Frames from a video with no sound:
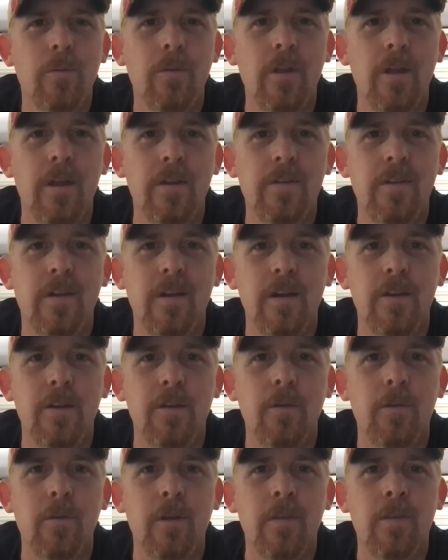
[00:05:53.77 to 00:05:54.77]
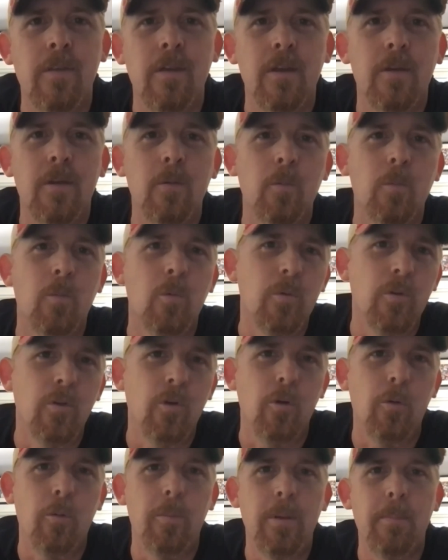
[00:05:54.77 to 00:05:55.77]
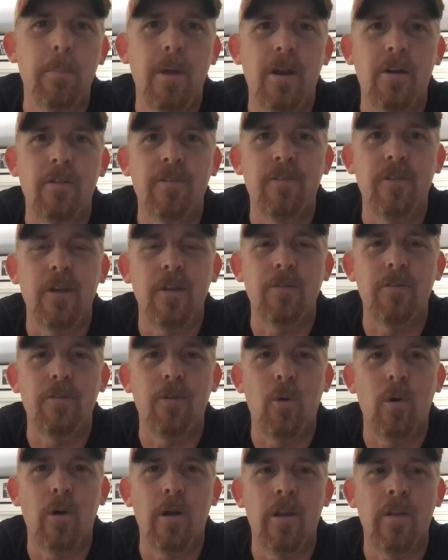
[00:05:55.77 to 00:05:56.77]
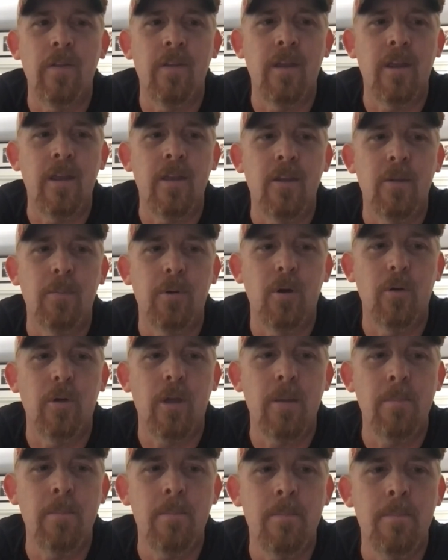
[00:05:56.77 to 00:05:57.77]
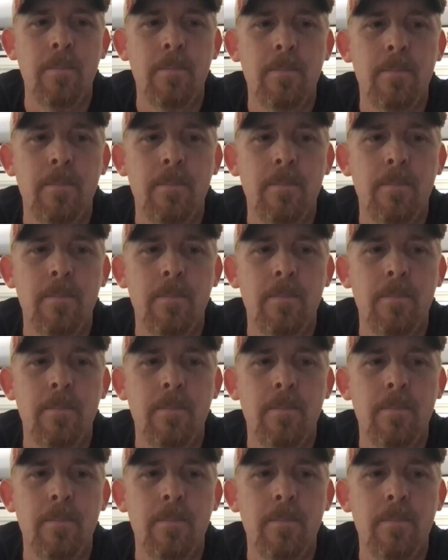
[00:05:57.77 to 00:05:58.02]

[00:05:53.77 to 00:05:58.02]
that you think that you'll be better fit for in the pro game?